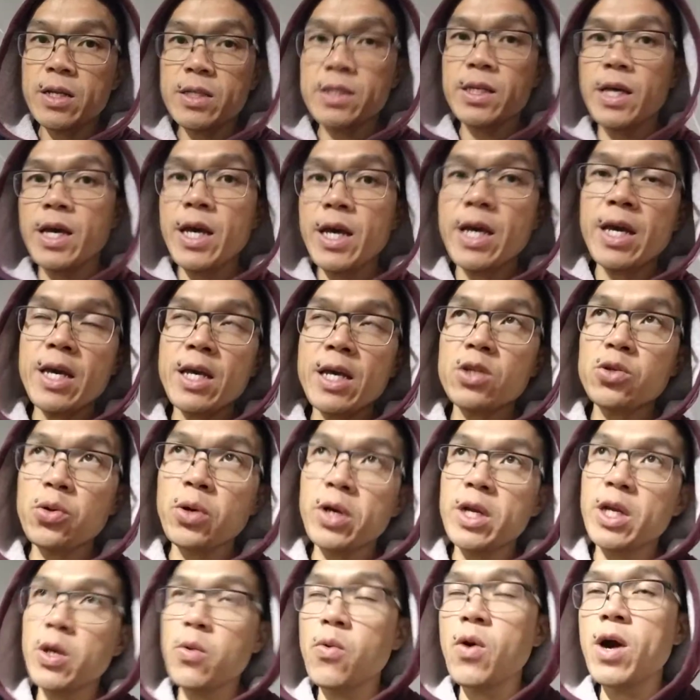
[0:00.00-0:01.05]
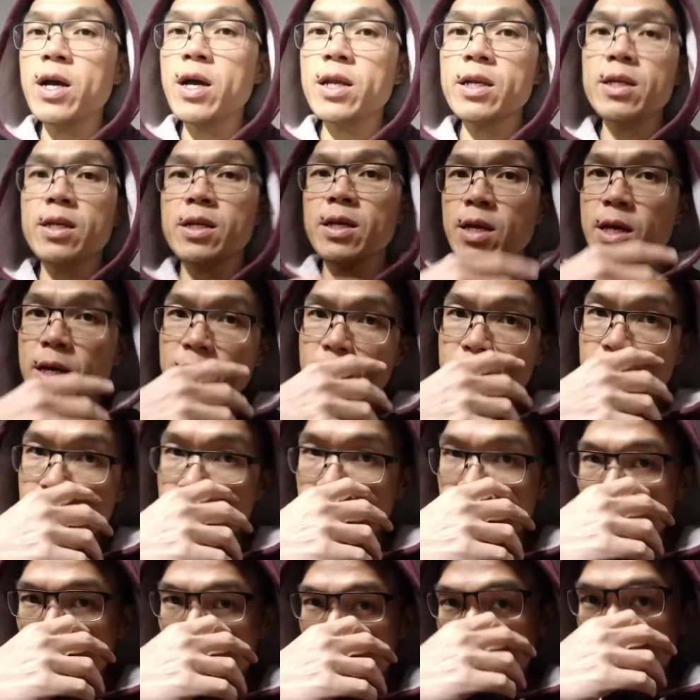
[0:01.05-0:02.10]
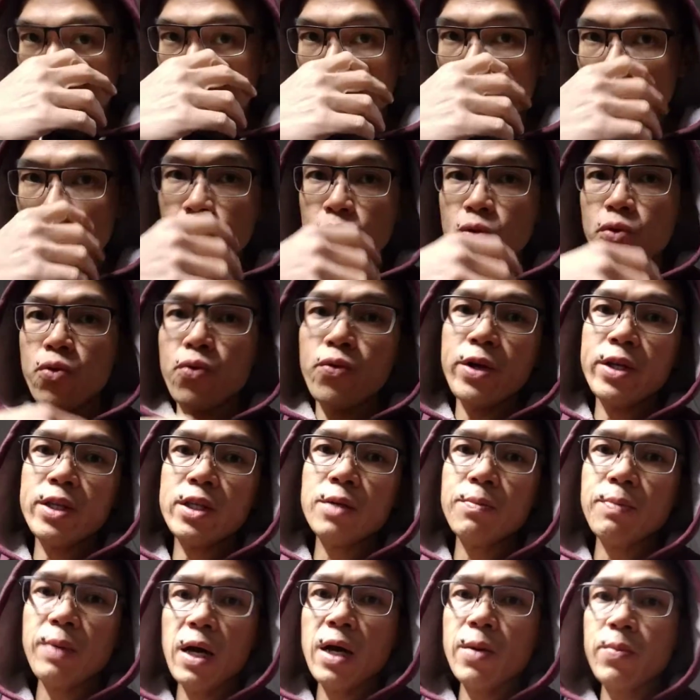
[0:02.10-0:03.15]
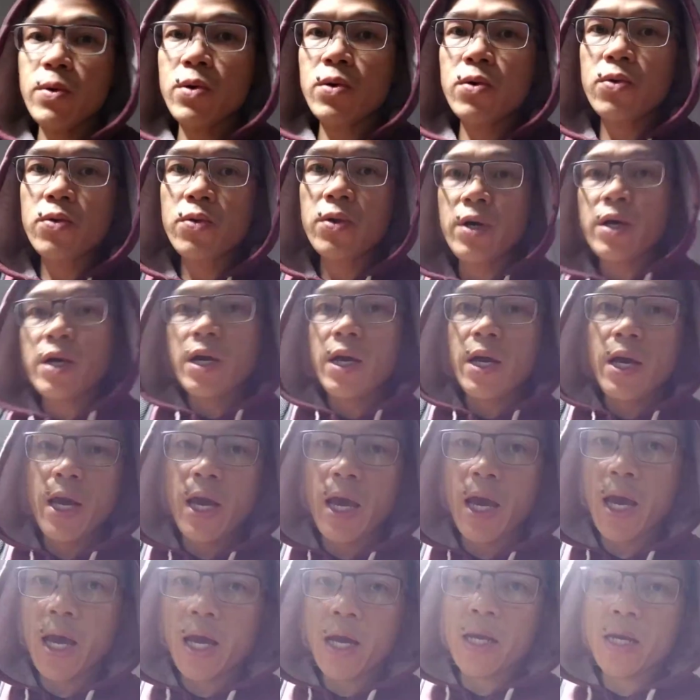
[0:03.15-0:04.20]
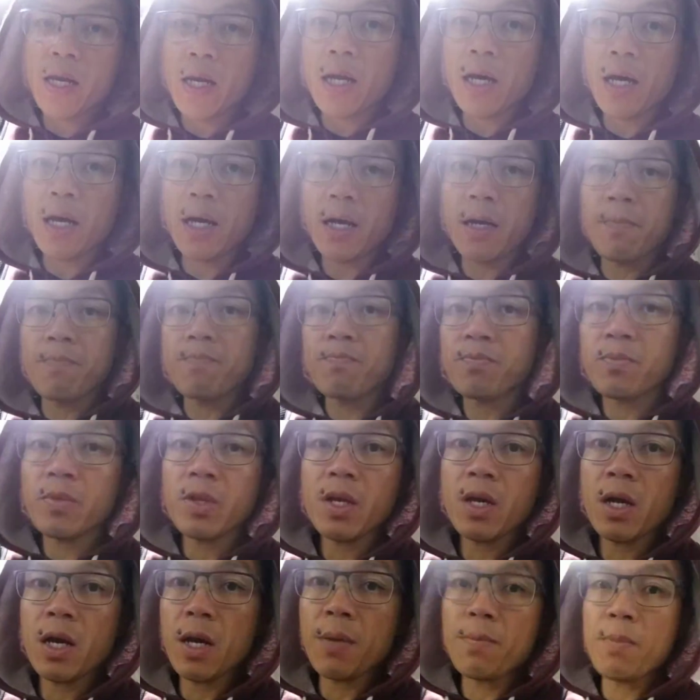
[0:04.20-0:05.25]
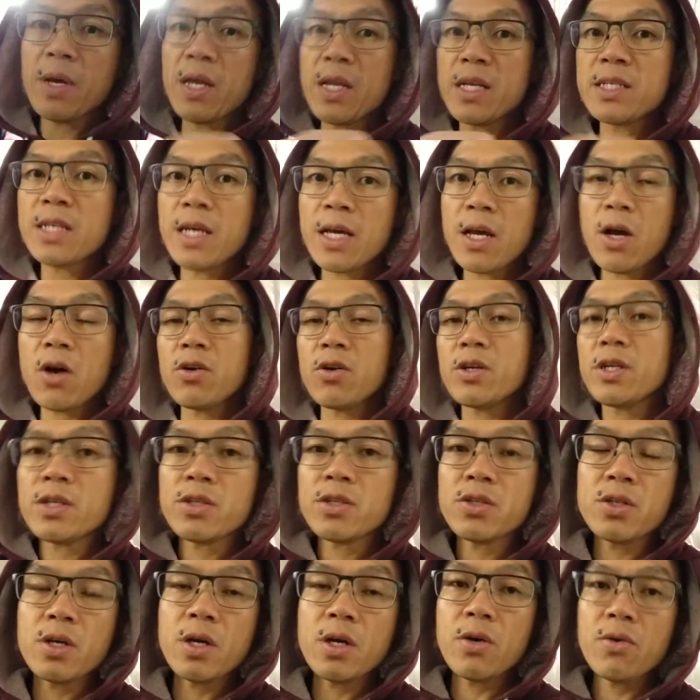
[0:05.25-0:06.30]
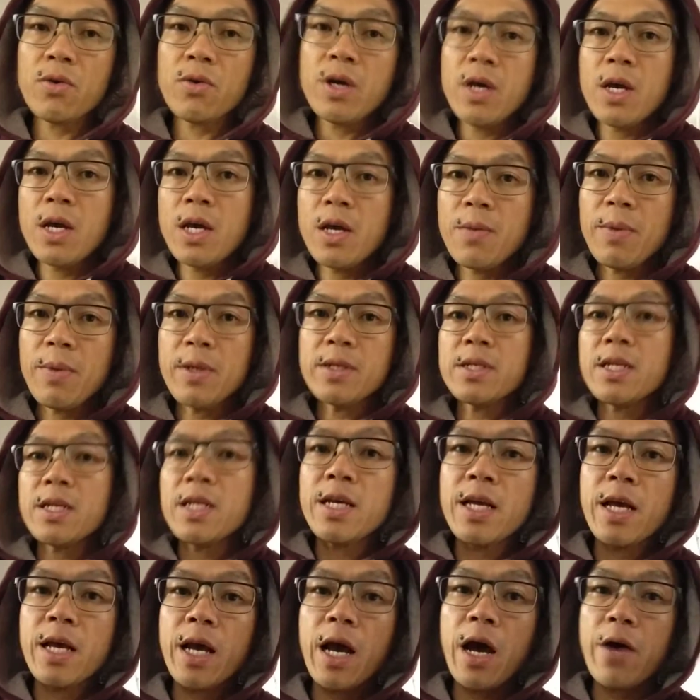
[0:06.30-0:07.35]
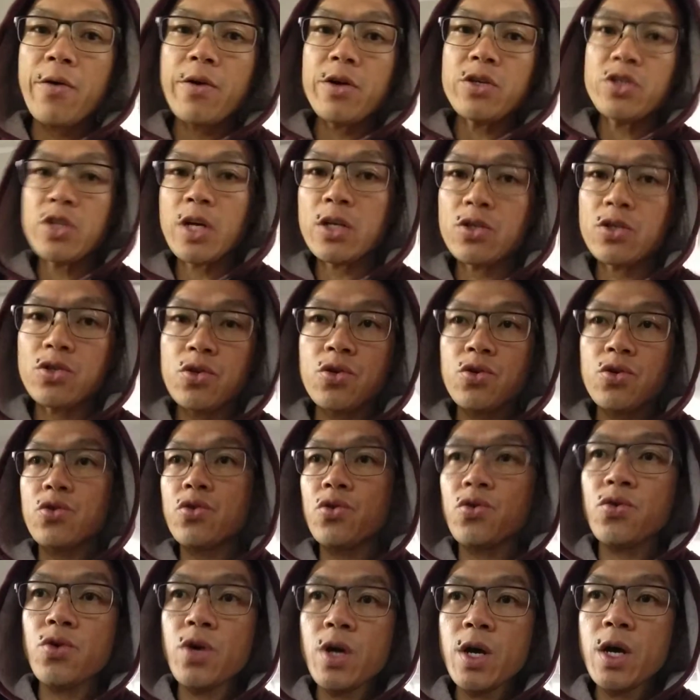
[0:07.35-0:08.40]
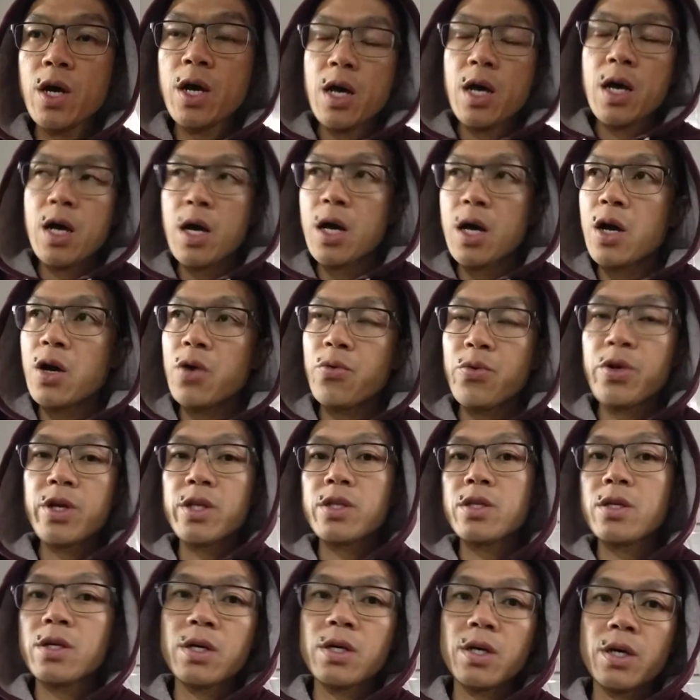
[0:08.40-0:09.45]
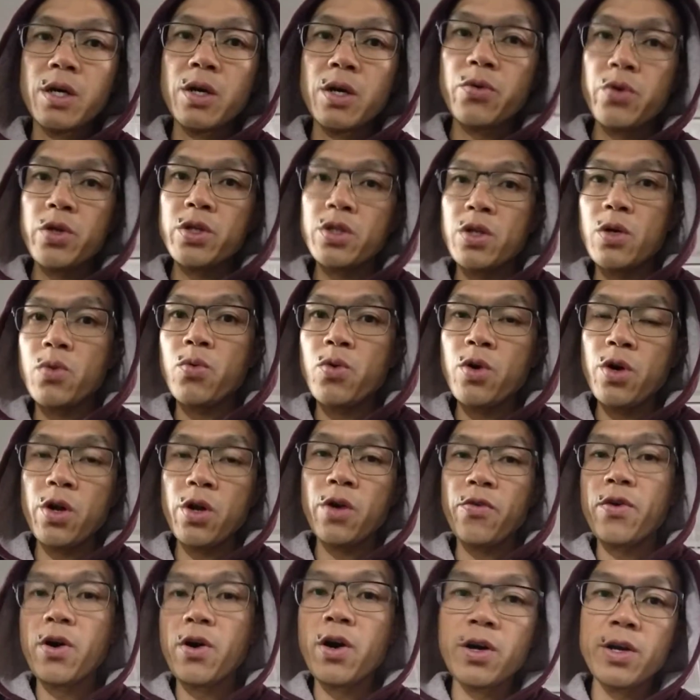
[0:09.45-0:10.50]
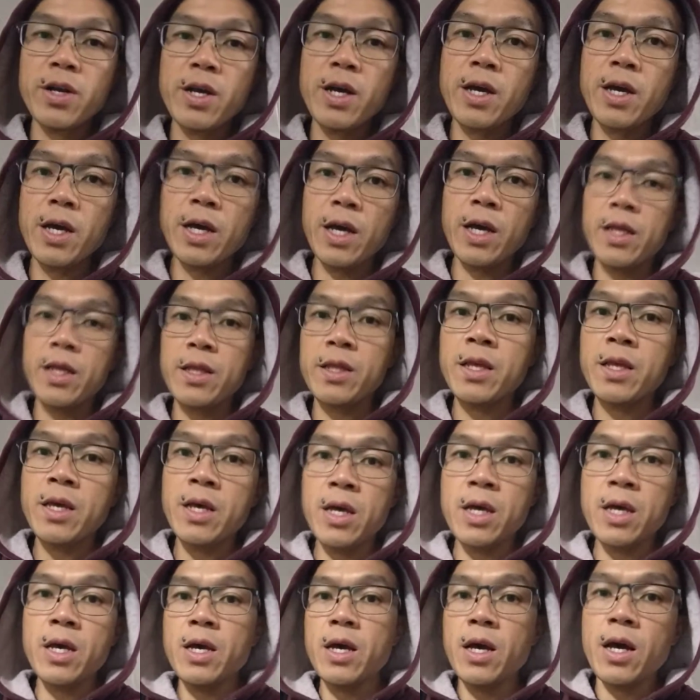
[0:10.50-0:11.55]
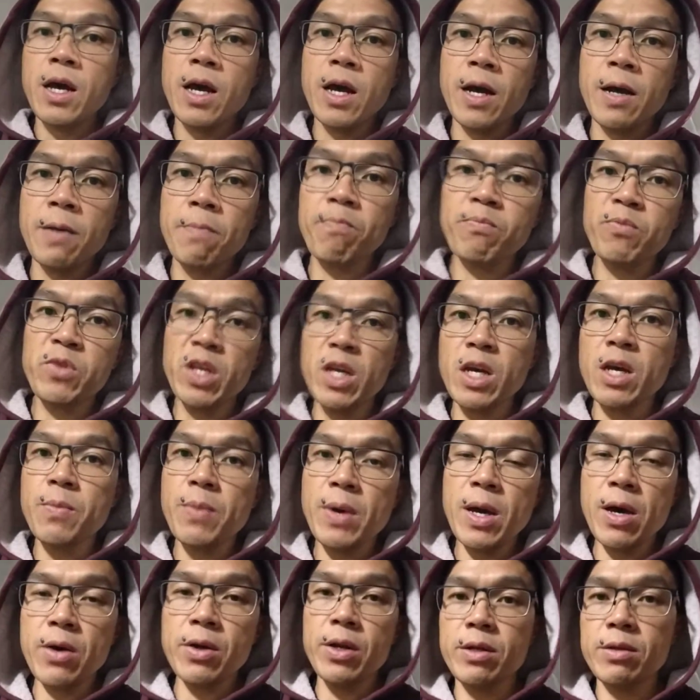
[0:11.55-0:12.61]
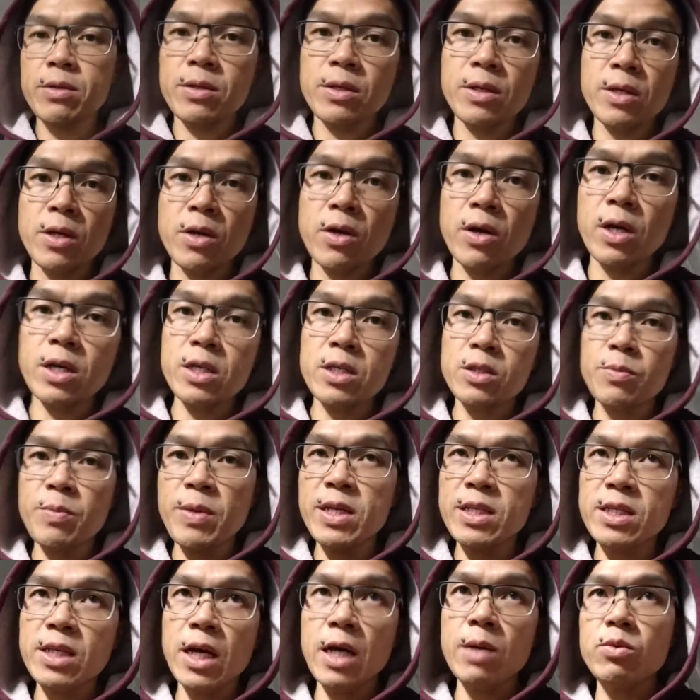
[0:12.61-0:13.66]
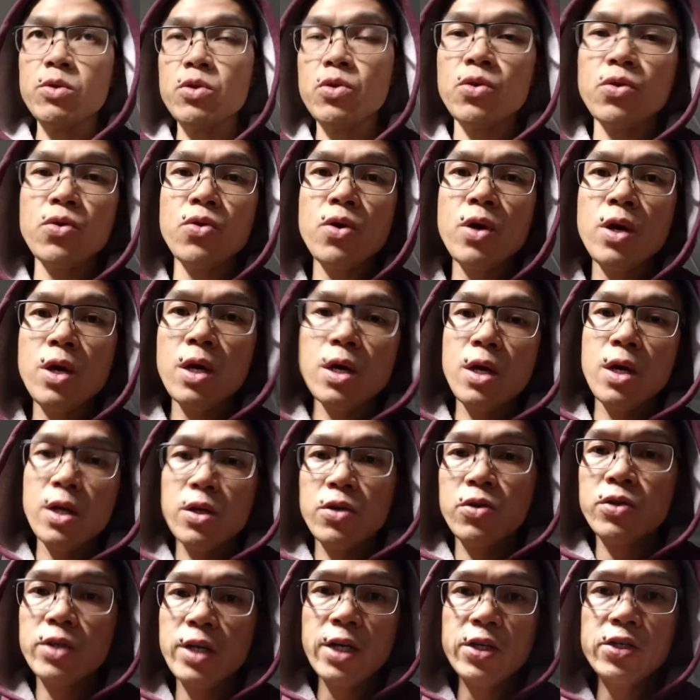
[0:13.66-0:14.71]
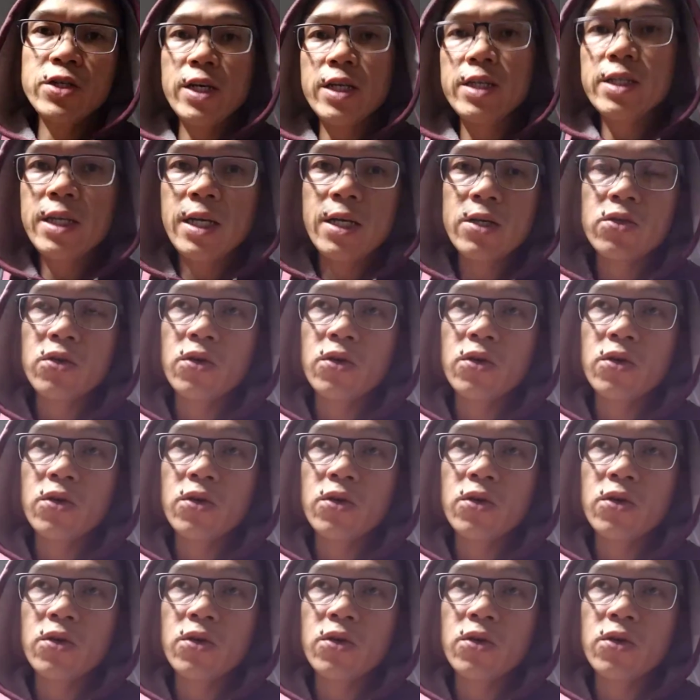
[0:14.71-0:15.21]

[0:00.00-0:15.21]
Day 21 is to read the Bible and meditate on it. So basically encourage us to read the Word of God and think about it and spend time to digest that.